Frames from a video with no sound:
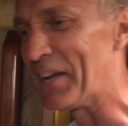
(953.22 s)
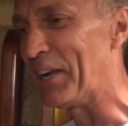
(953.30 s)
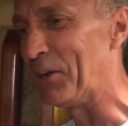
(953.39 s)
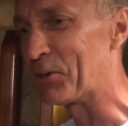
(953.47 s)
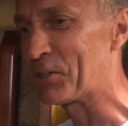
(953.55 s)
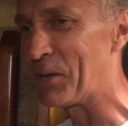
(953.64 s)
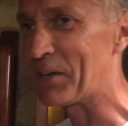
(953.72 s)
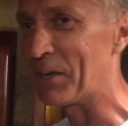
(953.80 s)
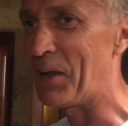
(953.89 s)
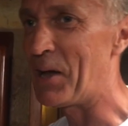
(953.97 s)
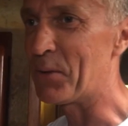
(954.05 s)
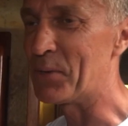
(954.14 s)
it looks like a
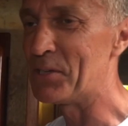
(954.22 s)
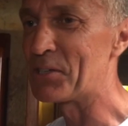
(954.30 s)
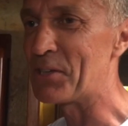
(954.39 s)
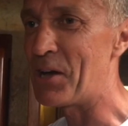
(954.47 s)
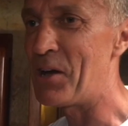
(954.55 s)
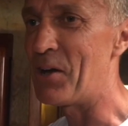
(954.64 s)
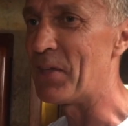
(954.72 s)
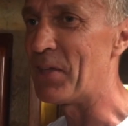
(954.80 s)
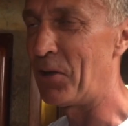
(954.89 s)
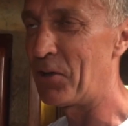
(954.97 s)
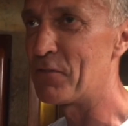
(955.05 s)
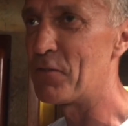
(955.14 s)
light wind start and then a
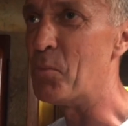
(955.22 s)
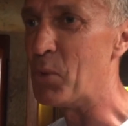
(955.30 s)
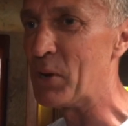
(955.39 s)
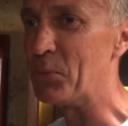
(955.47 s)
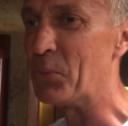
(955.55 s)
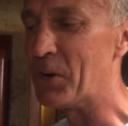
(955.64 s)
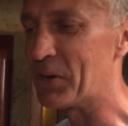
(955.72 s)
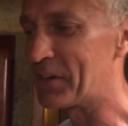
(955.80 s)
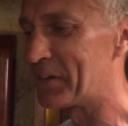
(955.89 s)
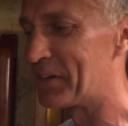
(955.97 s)
lot of upwind work,